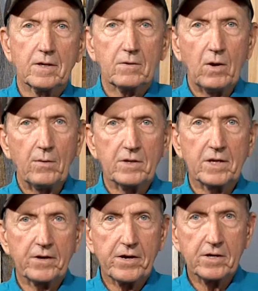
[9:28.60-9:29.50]
while we're in
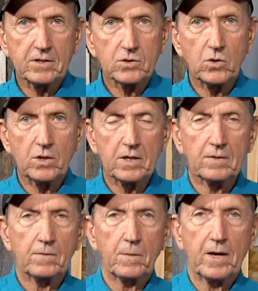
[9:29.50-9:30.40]
that area, let's go ahead
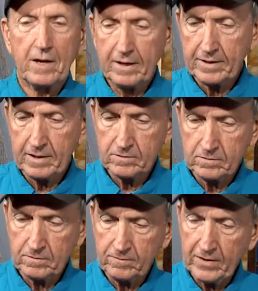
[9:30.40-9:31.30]
and uh, I got
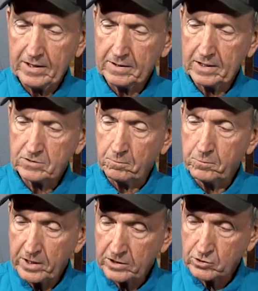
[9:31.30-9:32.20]
finally got some
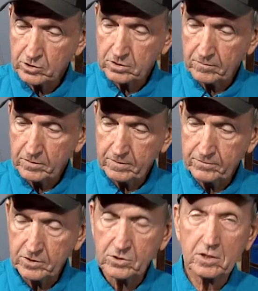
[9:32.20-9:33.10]
pictures of,
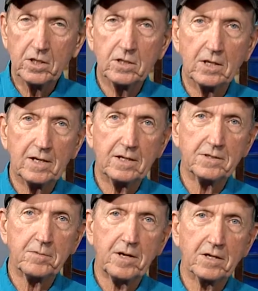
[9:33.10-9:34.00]
of this kids. I got to
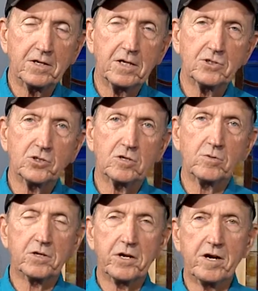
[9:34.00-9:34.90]
tell you about the kids
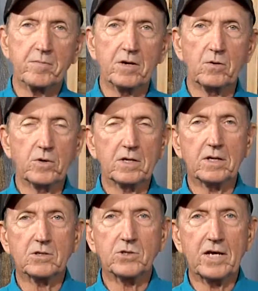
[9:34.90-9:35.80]
tournament in Carrabelle. We didn't
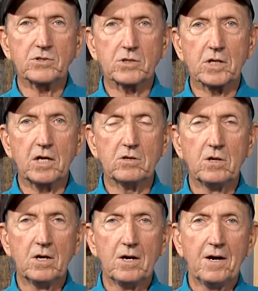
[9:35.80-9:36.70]
get a chance to
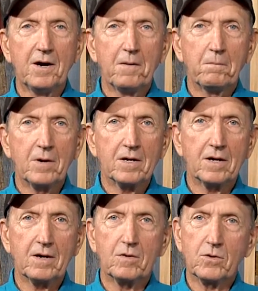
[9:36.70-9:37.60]
go, but
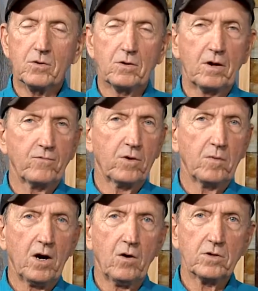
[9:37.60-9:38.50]
uh,
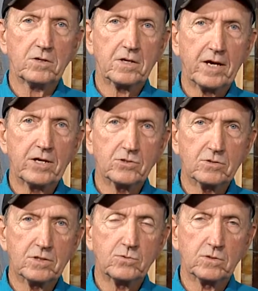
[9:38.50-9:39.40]
from all
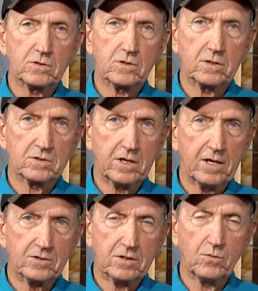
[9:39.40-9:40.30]
indications, it was a
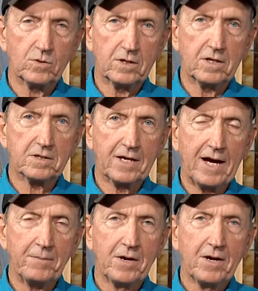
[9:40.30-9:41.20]
success. And when
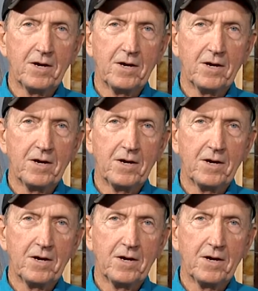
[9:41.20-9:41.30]
anytime